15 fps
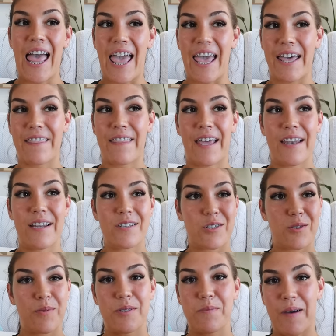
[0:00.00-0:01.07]
and then
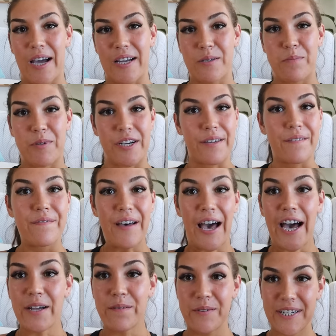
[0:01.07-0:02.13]
switch back to burning
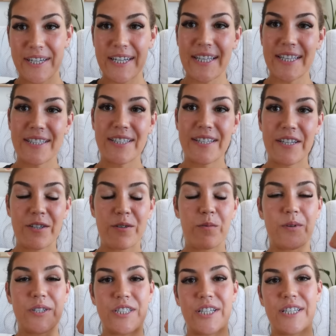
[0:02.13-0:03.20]
fat when it needs to,
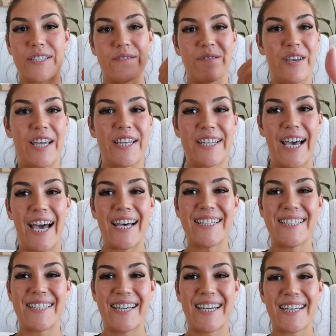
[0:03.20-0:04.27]
which is
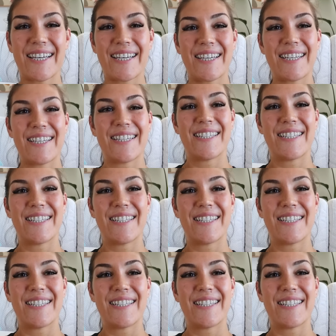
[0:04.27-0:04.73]
fantastic.